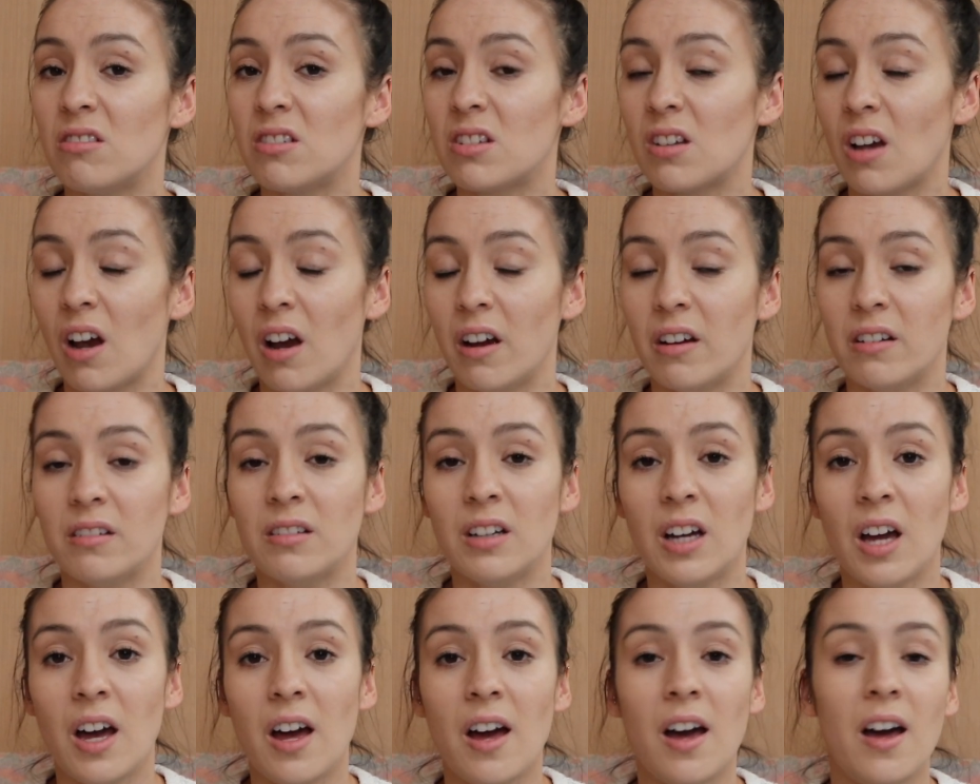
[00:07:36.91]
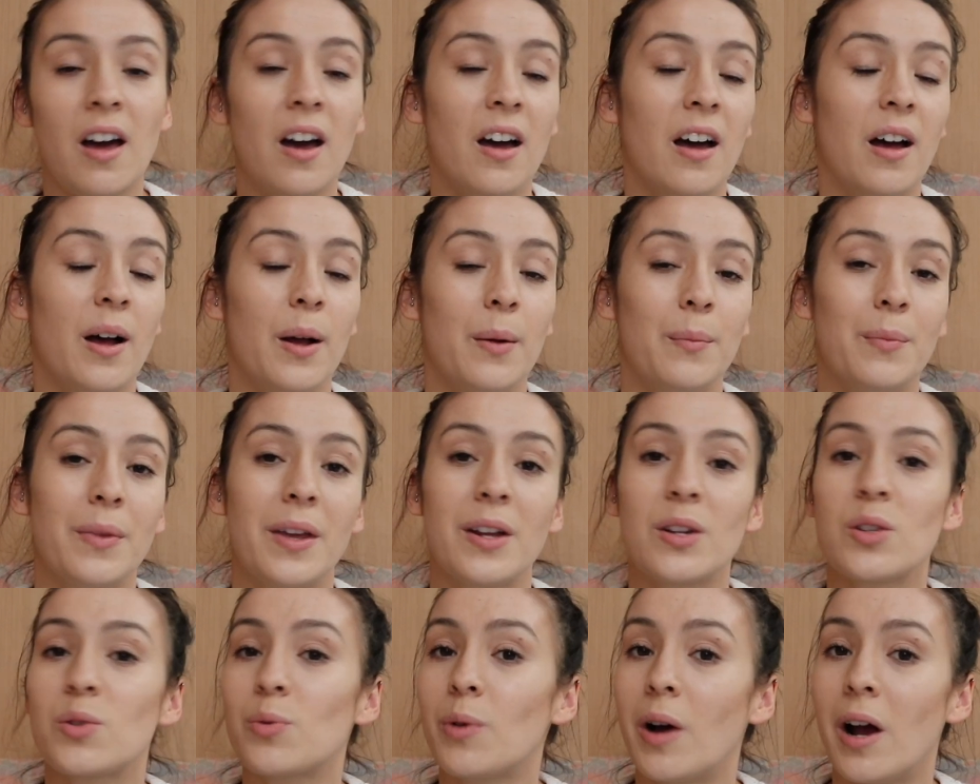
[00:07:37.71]
So
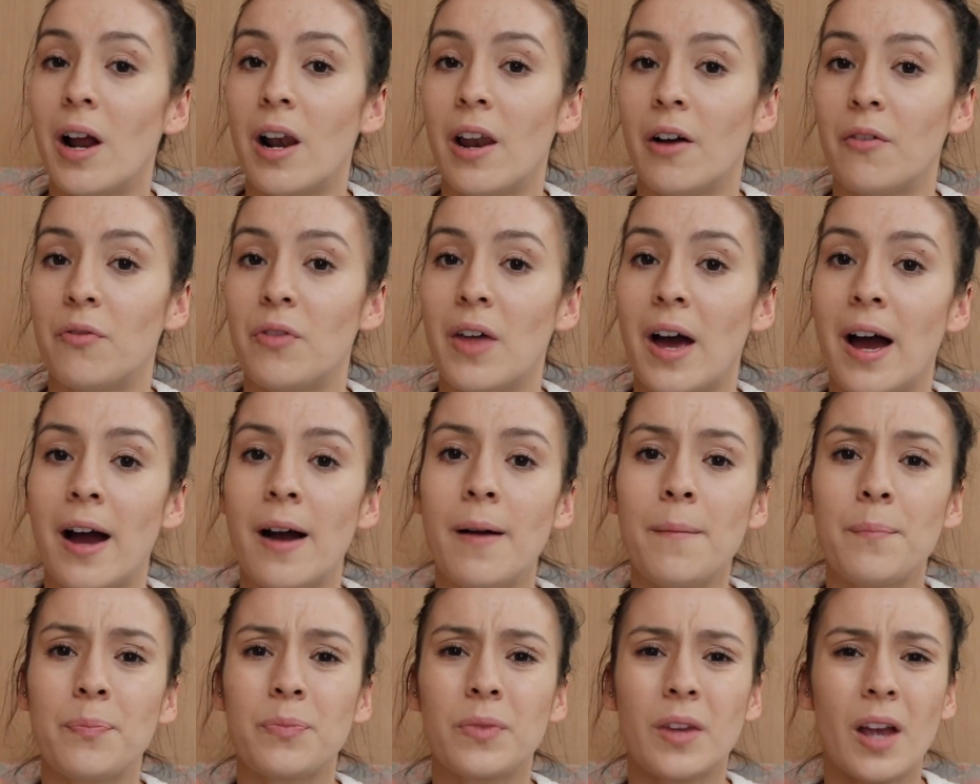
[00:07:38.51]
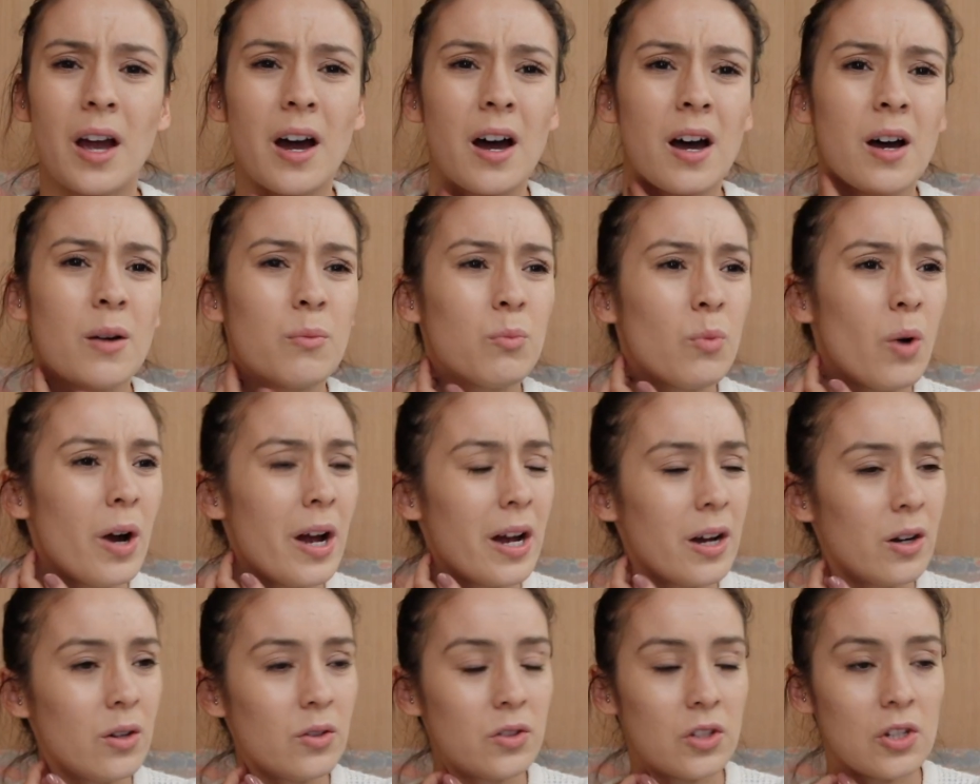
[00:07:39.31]
that's why I love that.
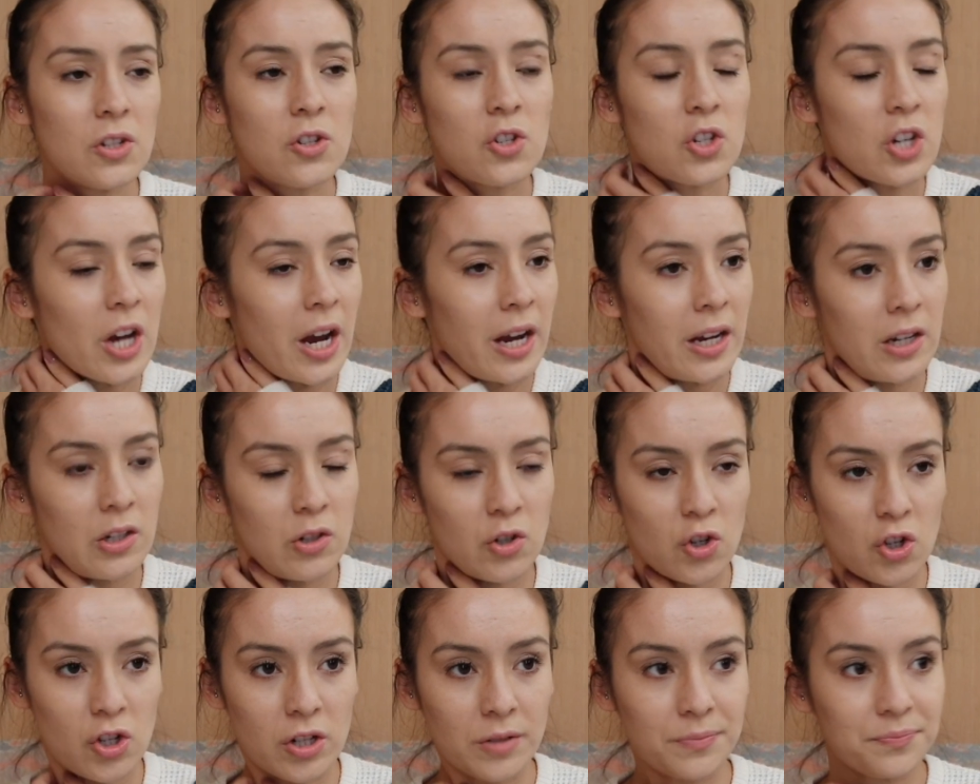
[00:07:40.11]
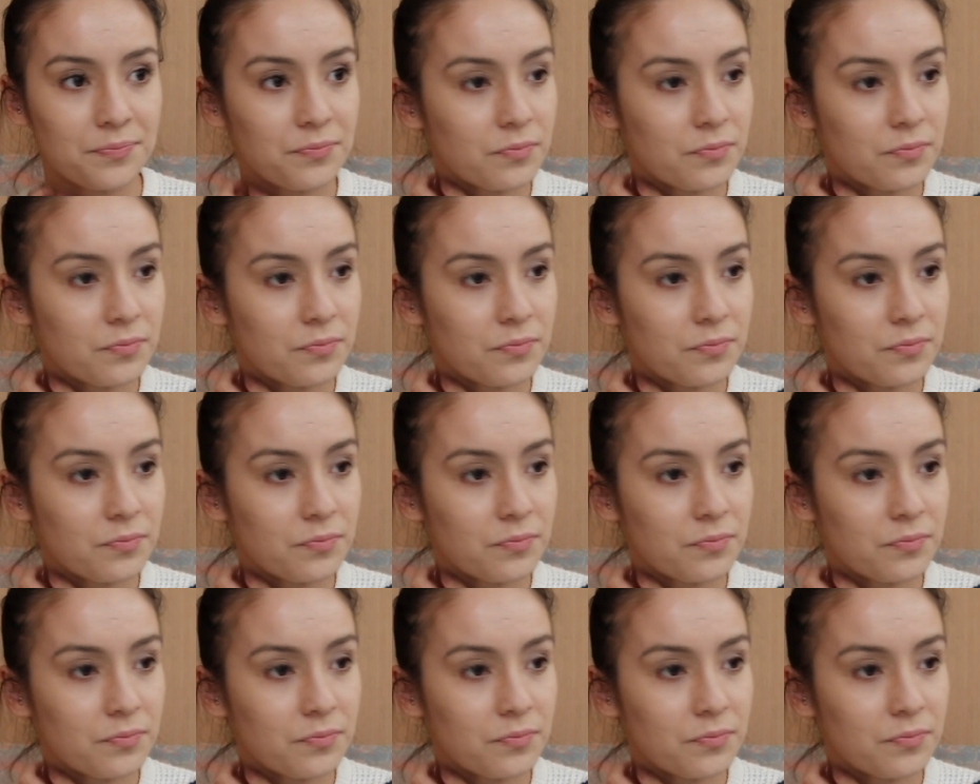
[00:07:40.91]
What else has changed?